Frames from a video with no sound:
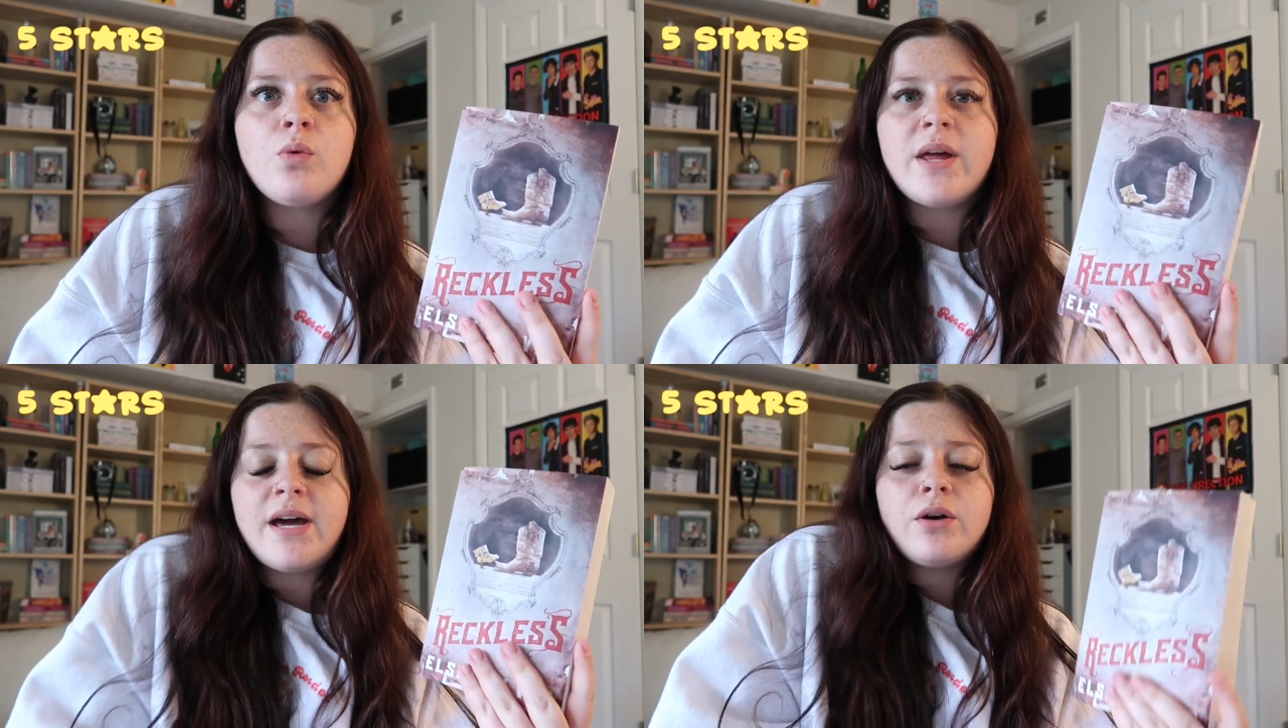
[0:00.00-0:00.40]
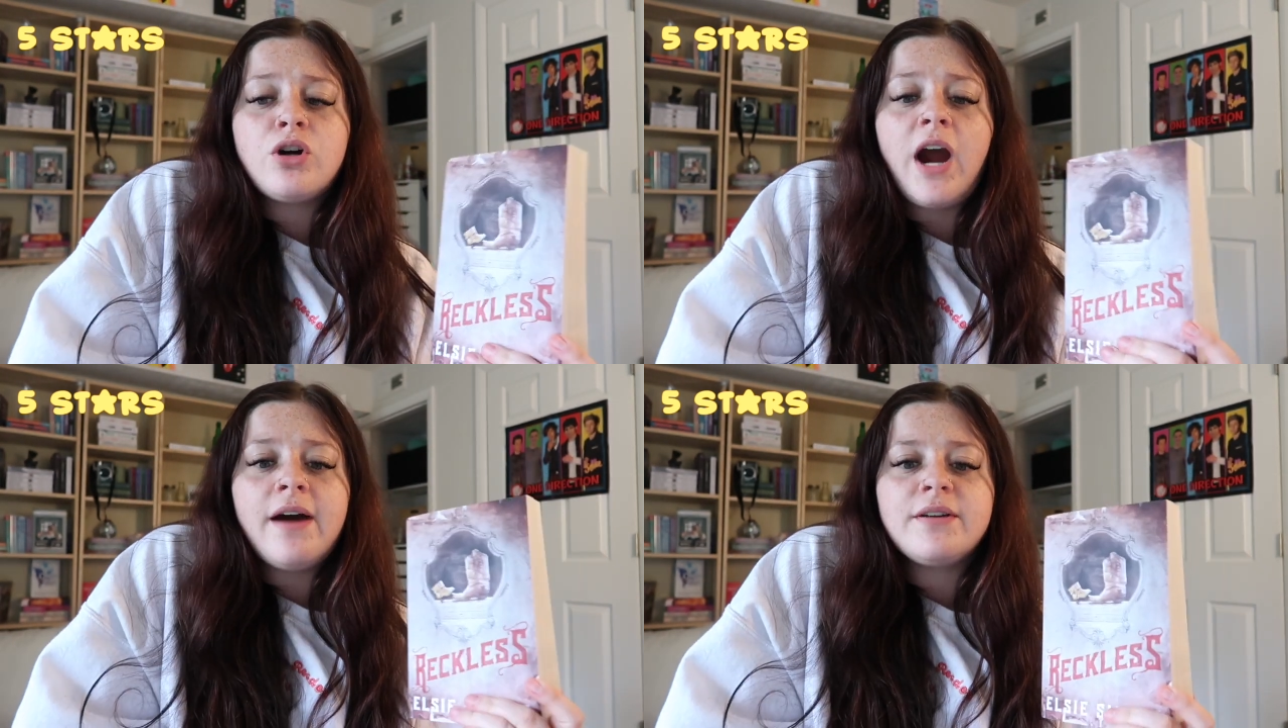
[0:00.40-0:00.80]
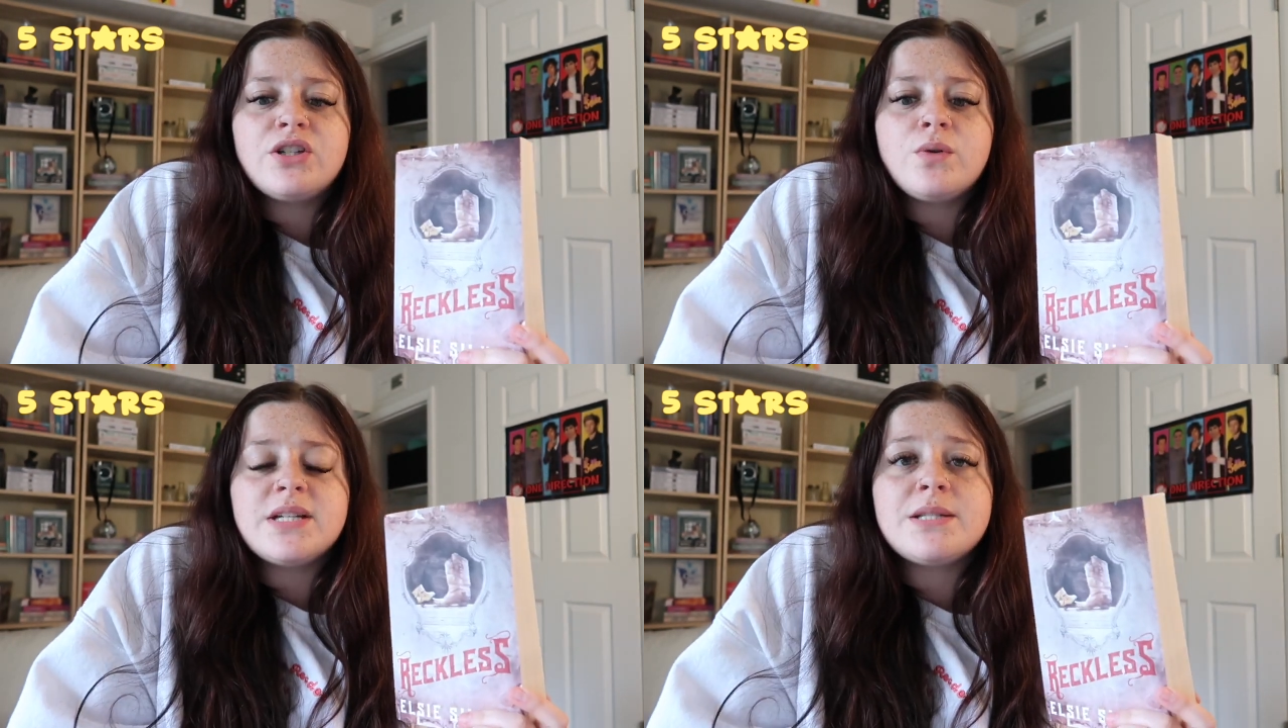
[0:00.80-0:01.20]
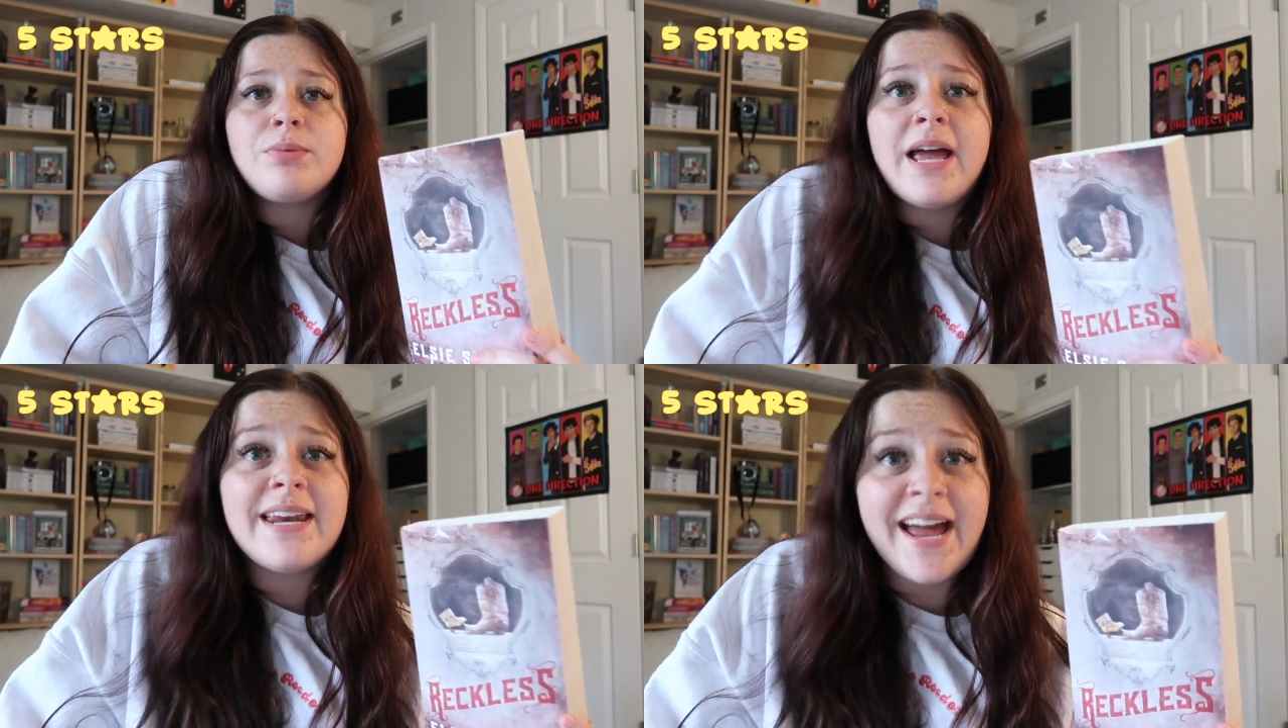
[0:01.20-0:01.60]
without her having to
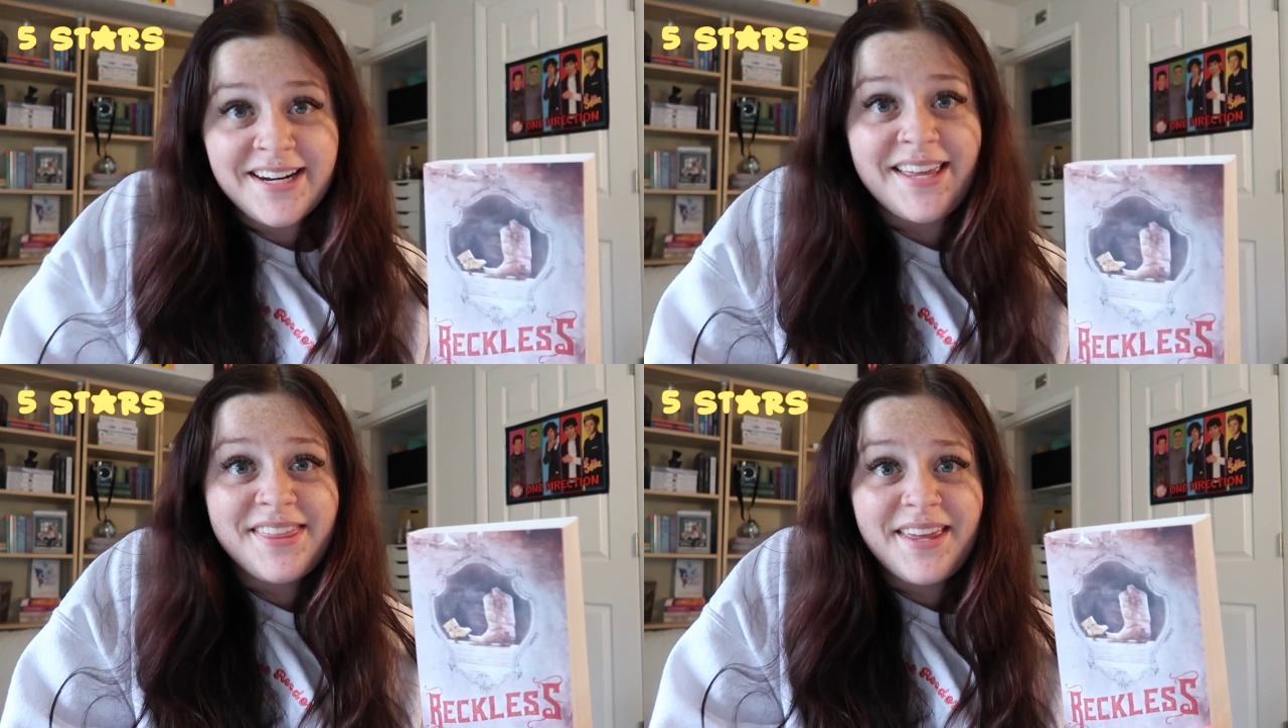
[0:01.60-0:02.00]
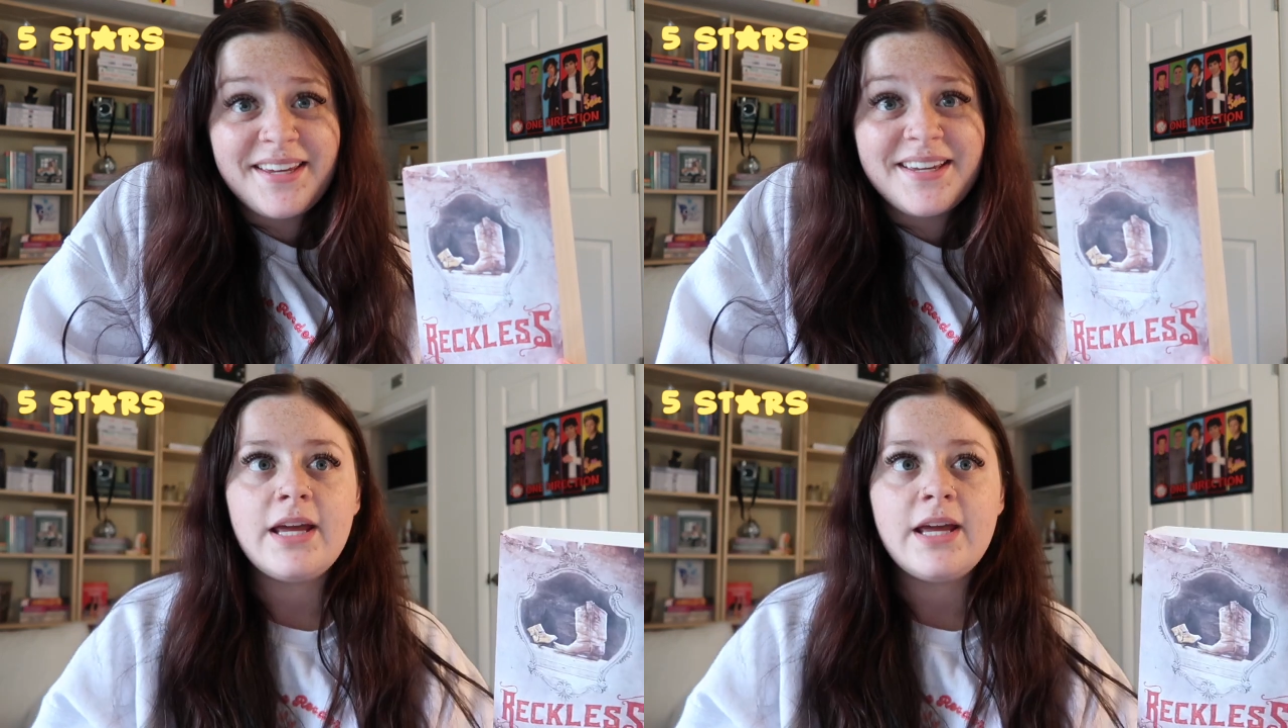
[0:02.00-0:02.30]
explain anything.